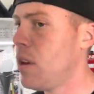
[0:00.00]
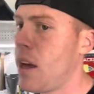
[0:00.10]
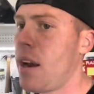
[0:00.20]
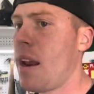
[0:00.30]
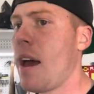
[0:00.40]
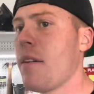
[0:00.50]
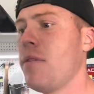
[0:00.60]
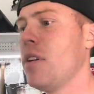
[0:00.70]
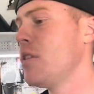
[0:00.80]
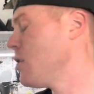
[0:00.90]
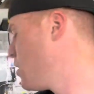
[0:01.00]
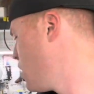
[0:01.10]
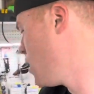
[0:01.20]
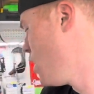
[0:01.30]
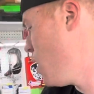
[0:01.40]
9.5 inch,
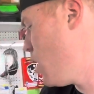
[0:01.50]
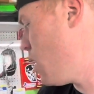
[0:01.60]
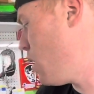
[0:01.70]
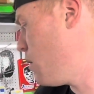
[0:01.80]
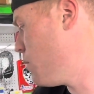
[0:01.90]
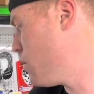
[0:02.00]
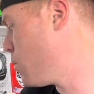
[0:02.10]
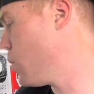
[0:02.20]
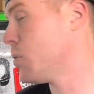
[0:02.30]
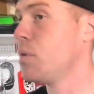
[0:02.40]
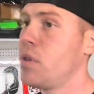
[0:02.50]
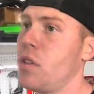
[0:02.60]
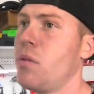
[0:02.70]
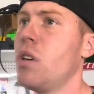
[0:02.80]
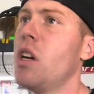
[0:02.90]
which was
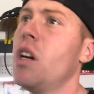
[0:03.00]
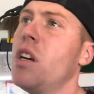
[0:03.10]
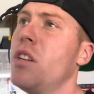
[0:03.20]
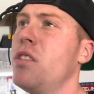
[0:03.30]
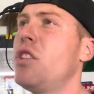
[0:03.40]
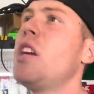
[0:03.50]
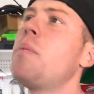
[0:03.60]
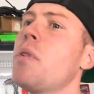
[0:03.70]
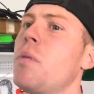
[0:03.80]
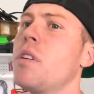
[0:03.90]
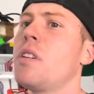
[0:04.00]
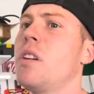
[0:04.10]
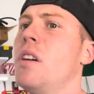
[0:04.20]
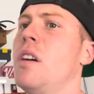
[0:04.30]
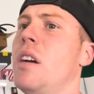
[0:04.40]
cheaper, which
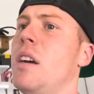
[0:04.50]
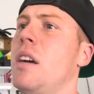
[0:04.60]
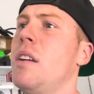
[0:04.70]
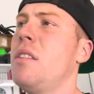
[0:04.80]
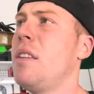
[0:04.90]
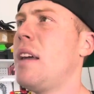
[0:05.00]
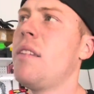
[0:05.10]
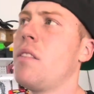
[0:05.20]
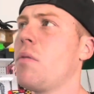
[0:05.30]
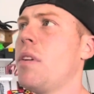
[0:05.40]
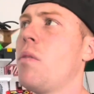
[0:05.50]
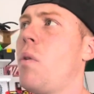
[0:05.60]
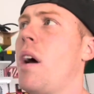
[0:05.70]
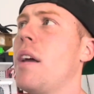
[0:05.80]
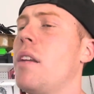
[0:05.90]
that isn't the reason
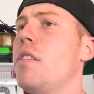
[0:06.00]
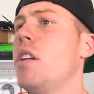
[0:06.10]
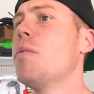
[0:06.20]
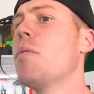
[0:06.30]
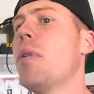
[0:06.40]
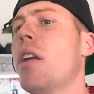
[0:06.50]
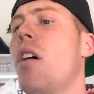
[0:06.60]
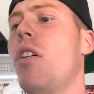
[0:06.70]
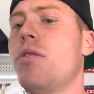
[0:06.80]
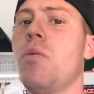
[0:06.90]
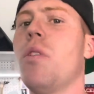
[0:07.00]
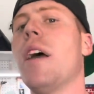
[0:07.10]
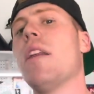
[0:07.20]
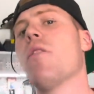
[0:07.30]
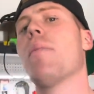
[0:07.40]
why I did cheaper, but also will
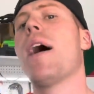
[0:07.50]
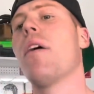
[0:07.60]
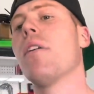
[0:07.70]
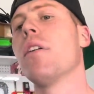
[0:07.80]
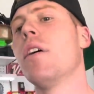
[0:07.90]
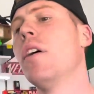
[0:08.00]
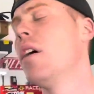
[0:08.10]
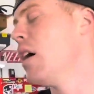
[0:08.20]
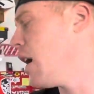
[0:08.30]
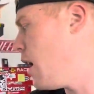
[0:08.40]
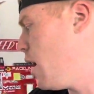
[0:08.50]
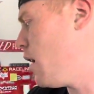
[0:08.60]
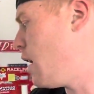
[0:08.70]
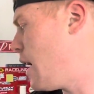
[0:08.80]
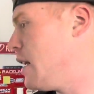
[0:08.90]
handle the power
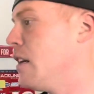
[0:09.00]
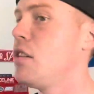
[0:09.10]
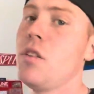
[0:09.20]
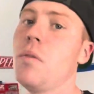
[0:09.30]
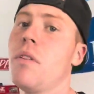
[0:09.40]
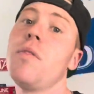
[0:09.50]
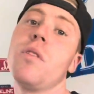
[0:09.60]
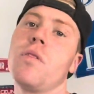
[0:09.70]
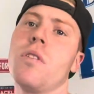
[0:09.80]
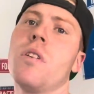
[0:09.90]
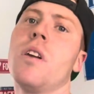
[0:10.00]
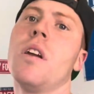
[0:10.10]
I need it to in the future